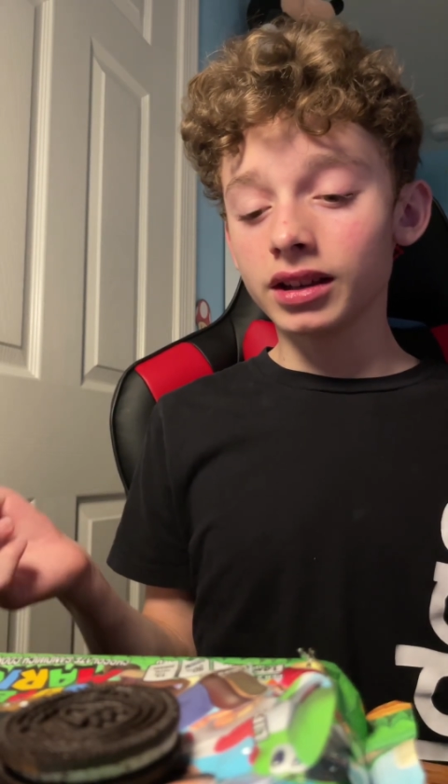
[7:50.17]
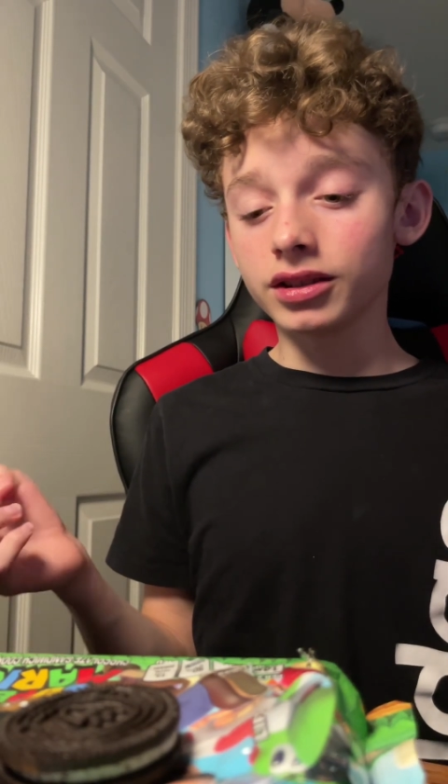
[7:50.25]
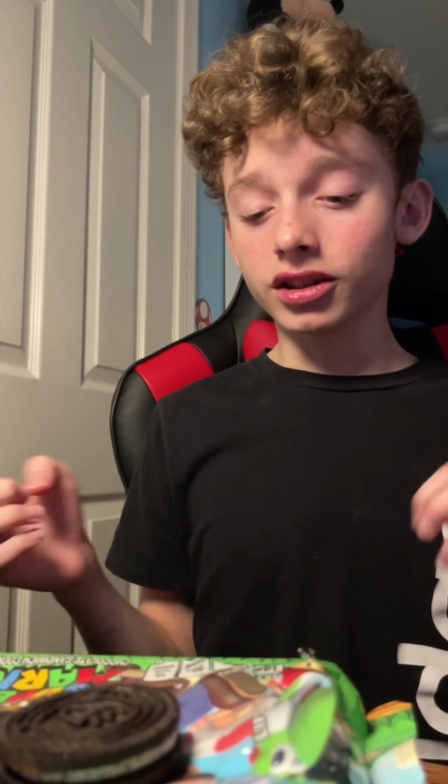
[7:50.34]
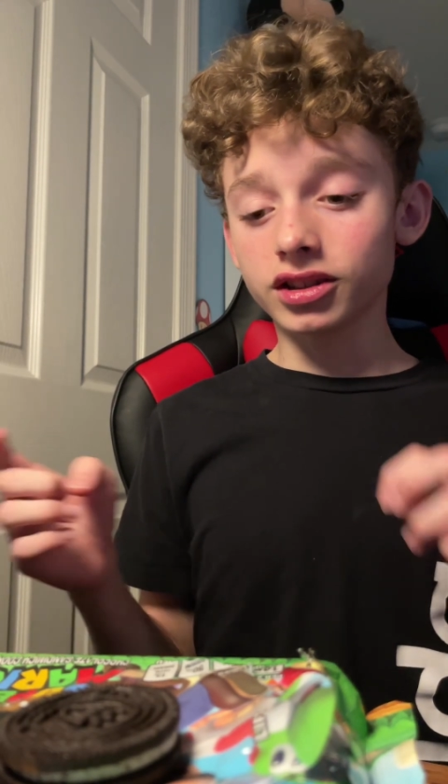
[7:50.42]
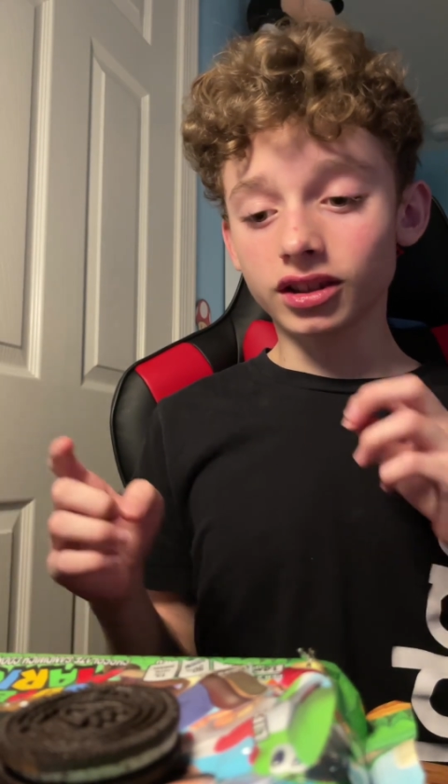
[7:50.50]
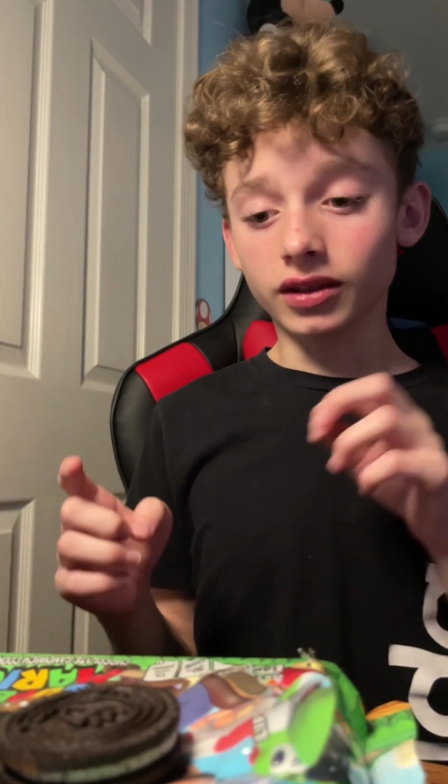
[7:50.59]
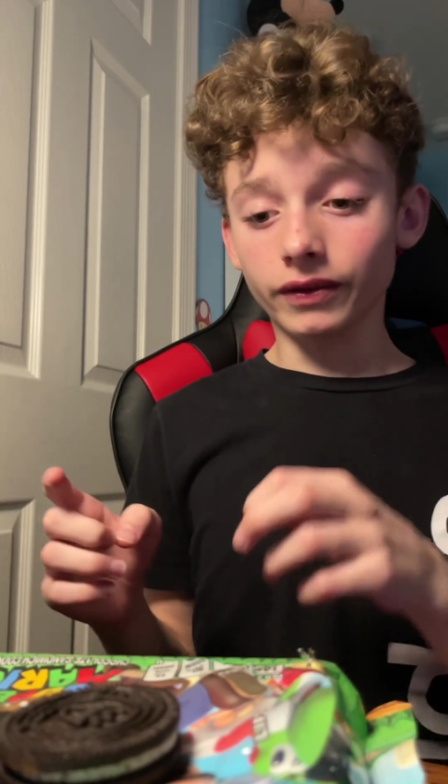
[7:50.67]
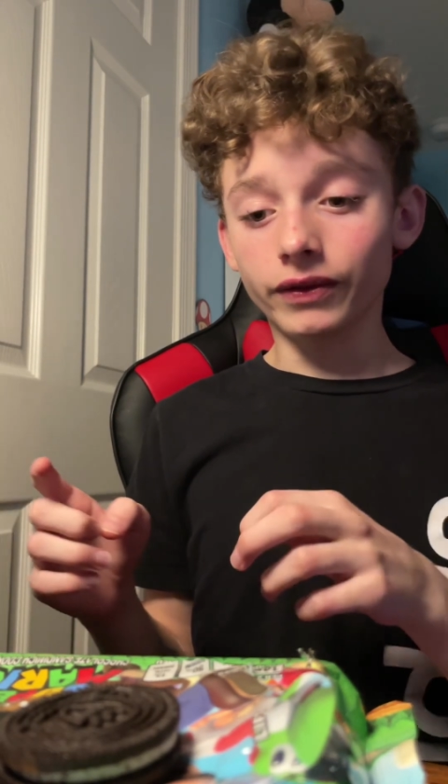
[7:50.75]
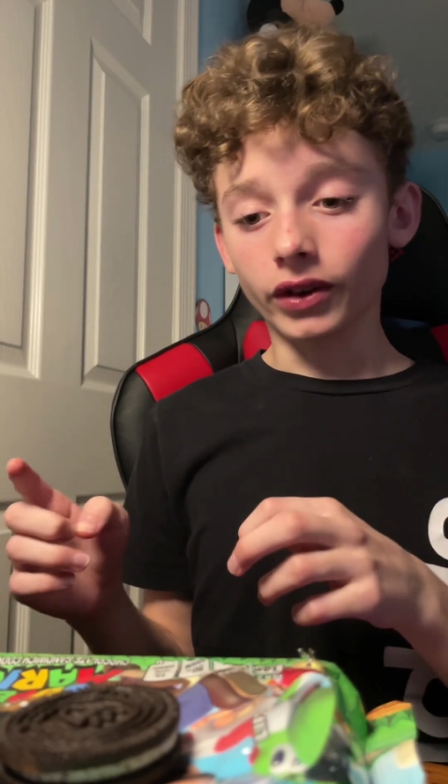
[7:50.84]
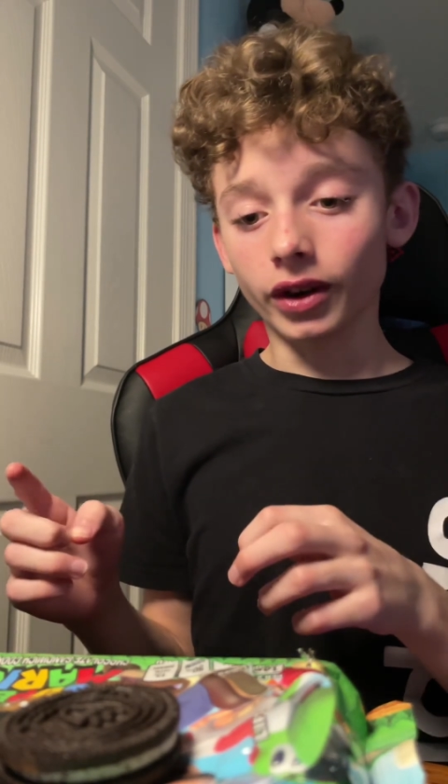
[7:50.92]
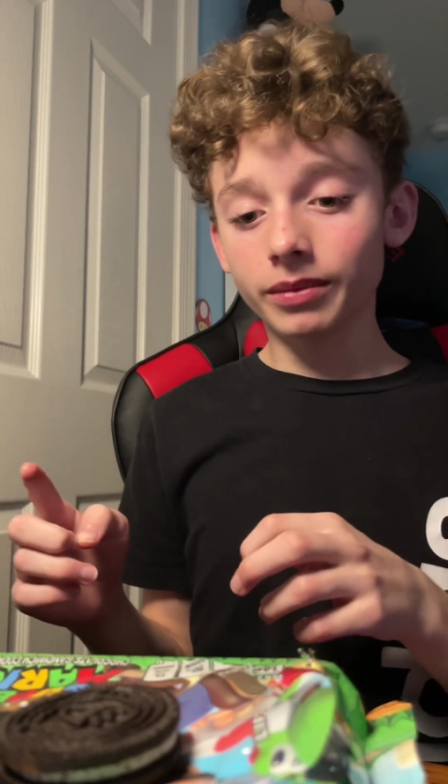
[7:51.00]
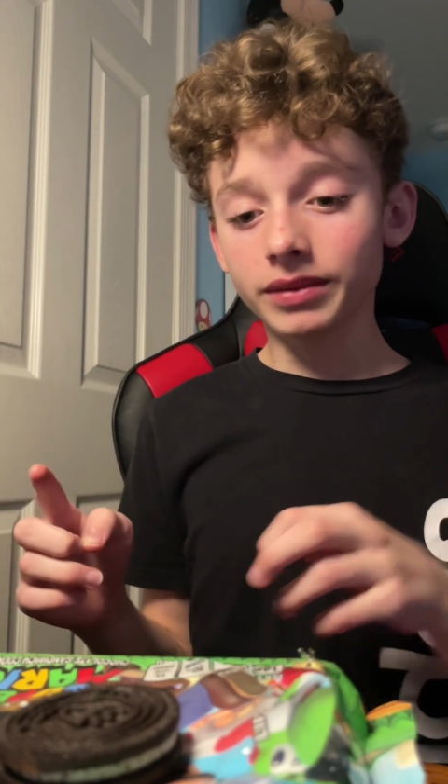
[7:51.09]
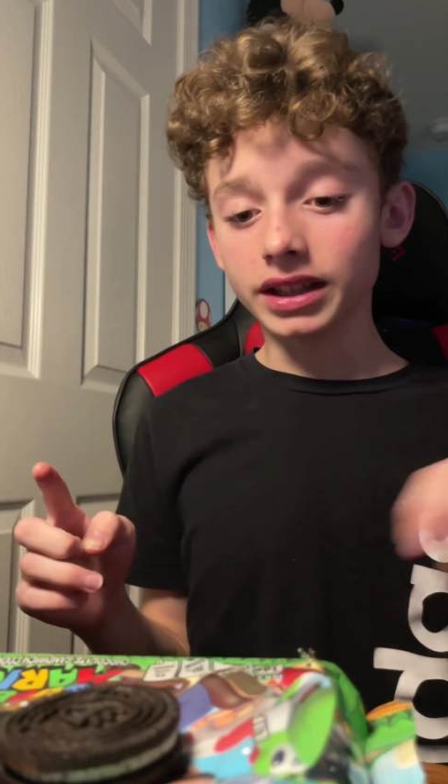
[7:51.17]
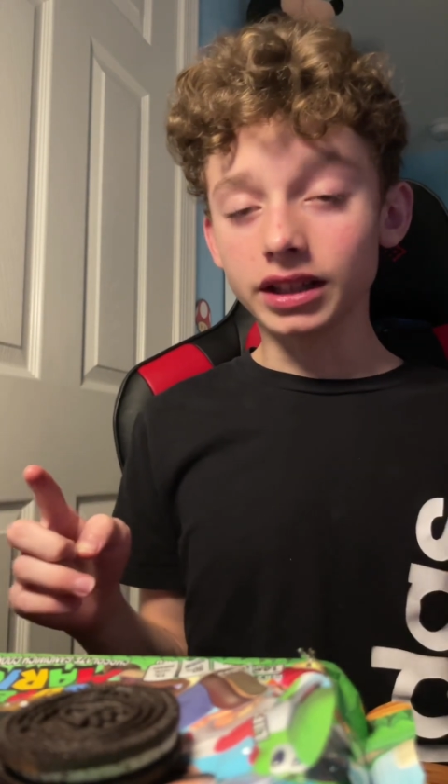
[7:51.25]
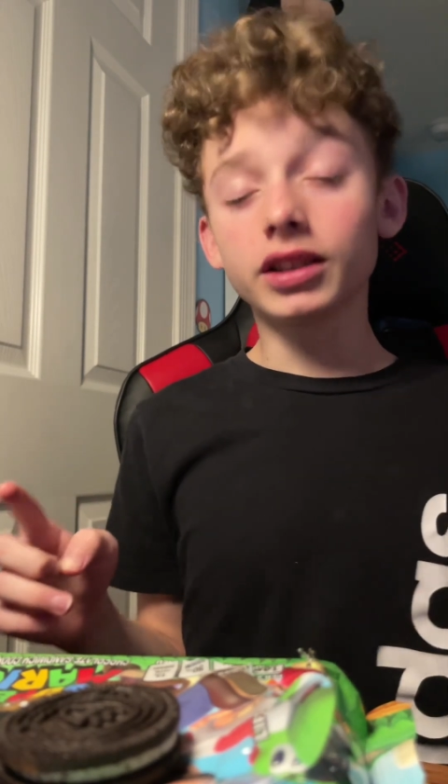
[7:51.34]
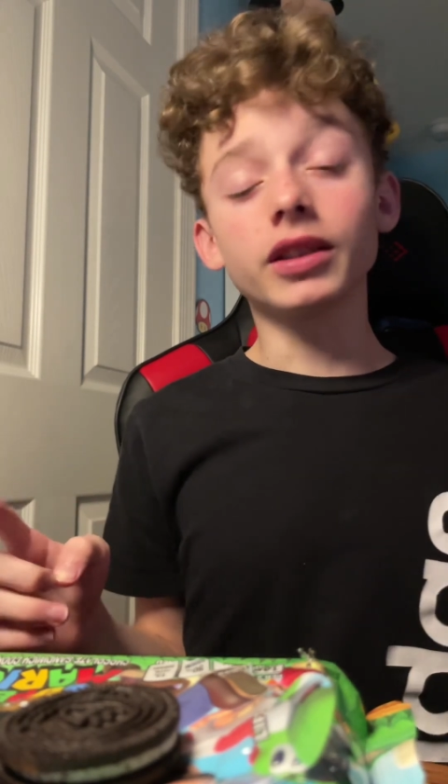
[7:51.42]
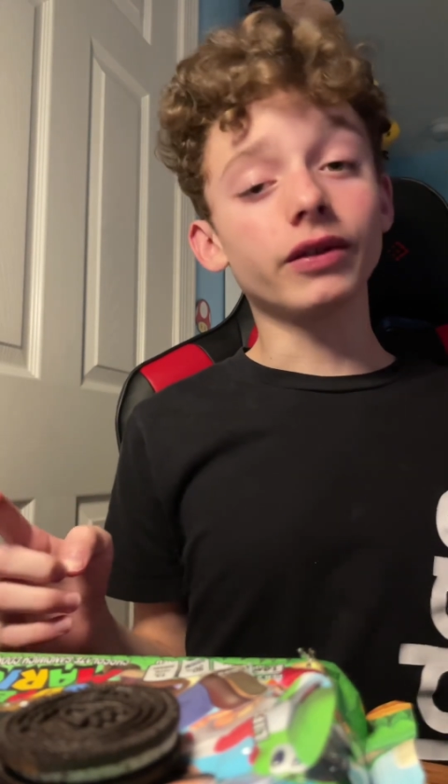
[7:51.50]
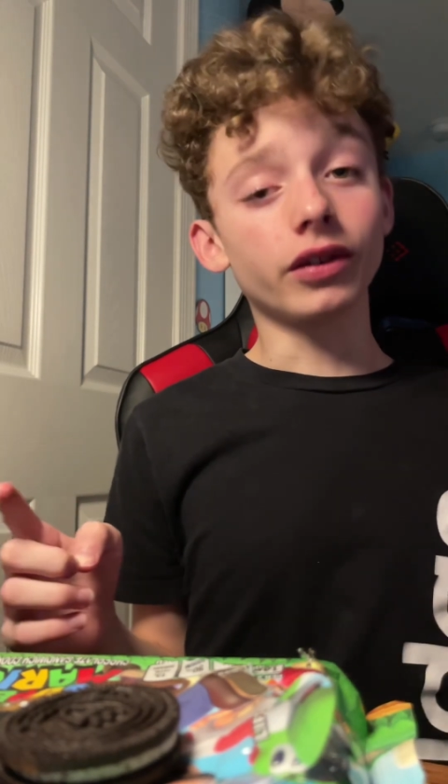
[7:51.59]
Just to confirm, they
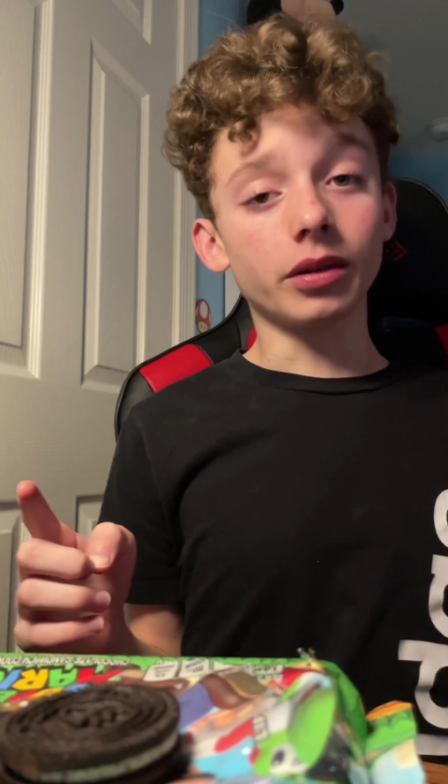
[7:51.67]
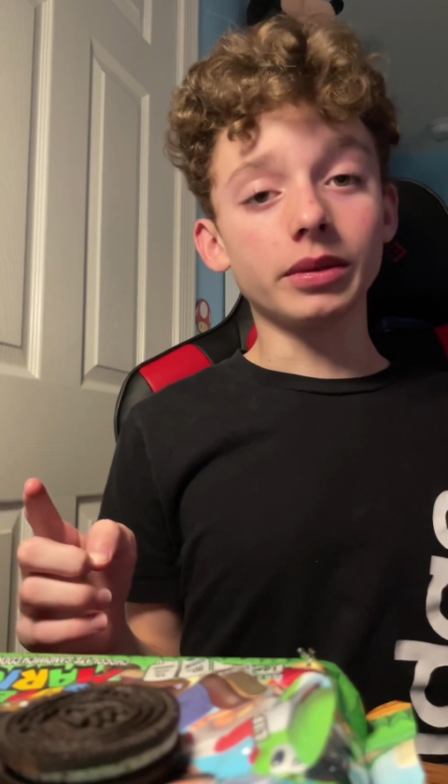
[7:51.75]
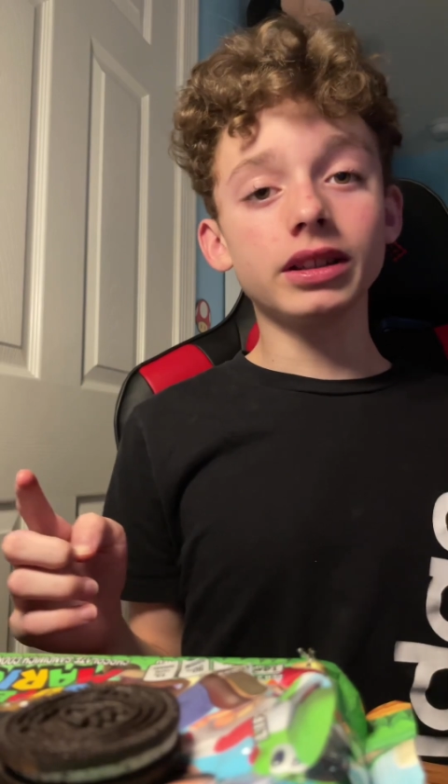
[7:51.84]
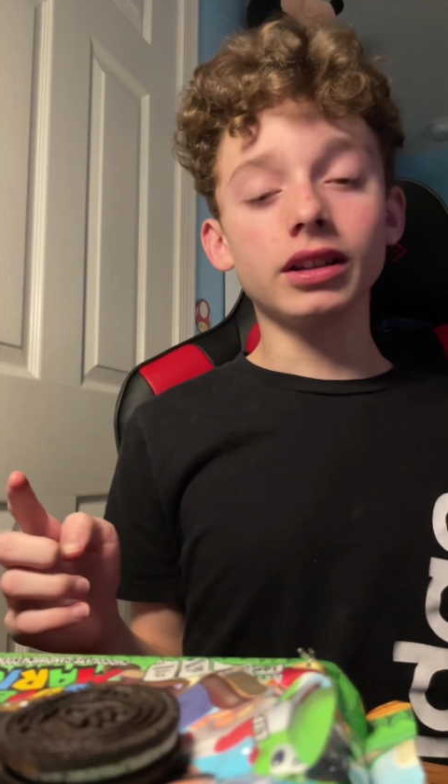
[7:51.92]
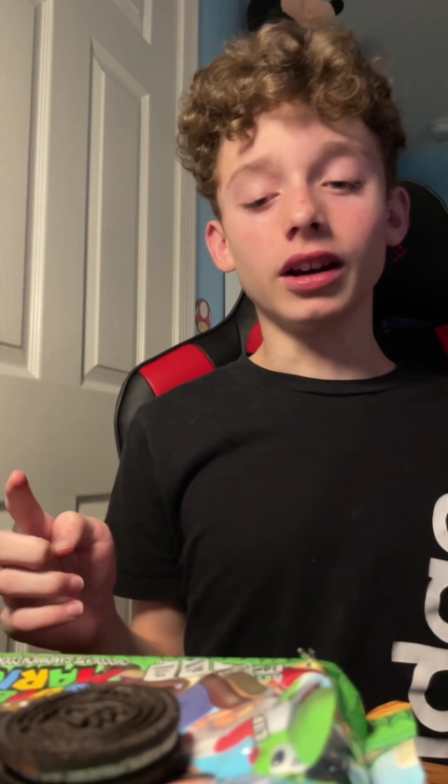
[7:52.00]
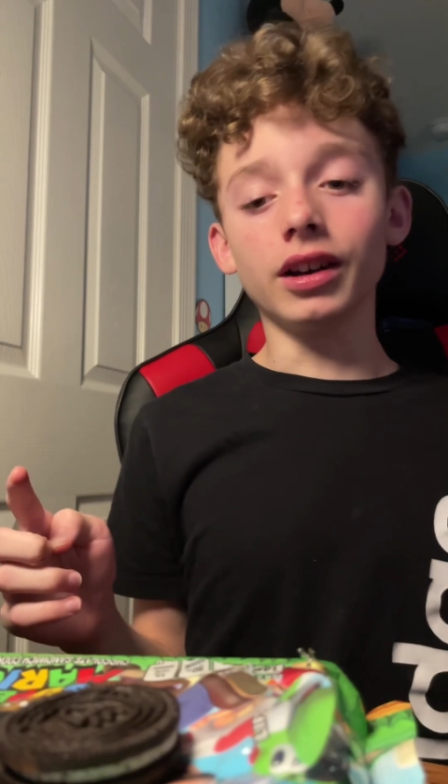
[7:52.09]
did confirm it,